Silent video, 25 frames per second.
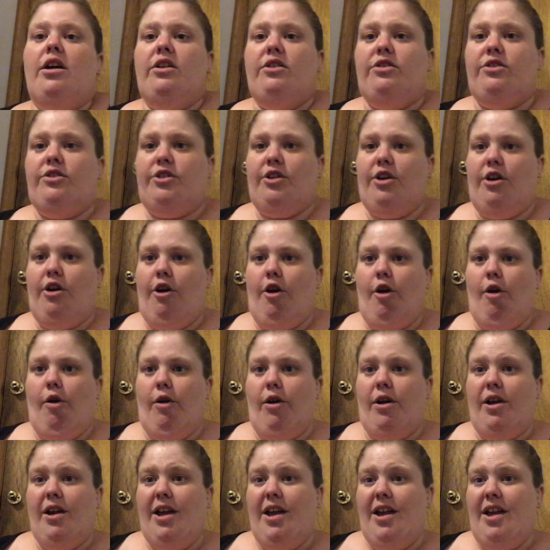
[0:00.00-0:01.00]

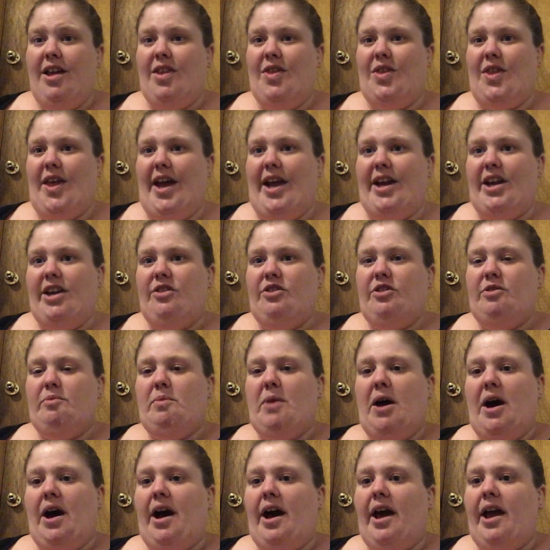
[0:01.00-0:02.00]
So that is
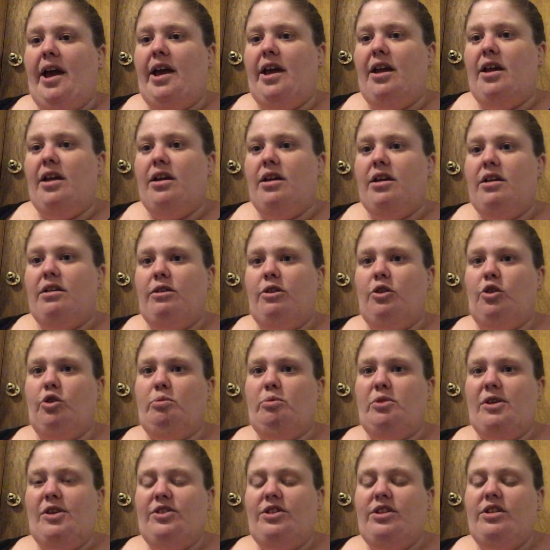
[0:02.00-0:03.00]
my little
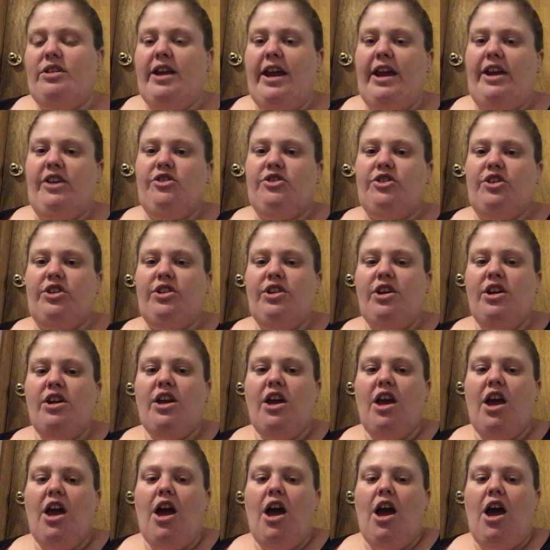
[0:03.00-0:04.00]
presentation
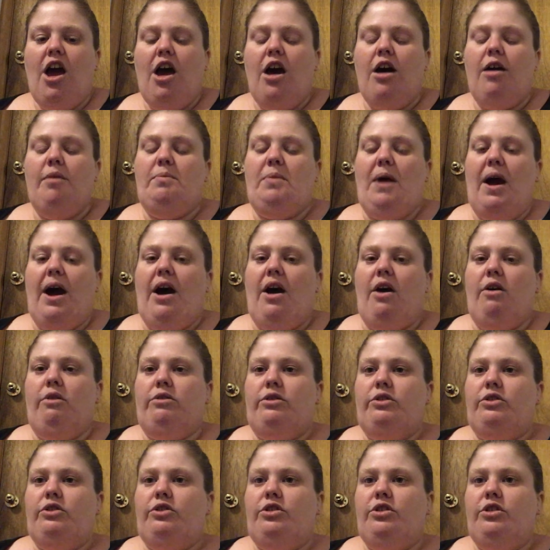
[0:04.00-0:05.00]

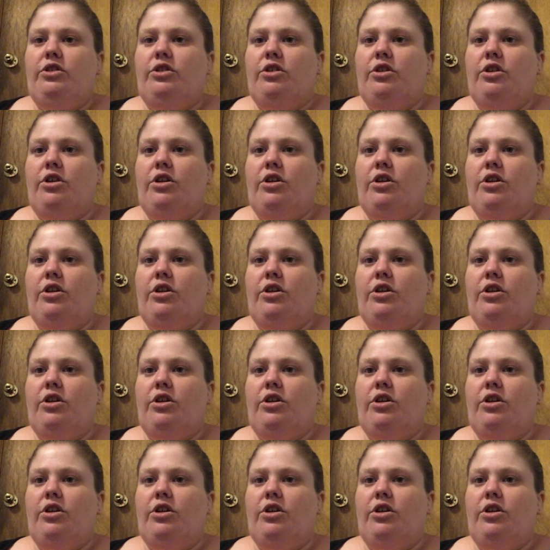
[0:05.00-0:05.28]
about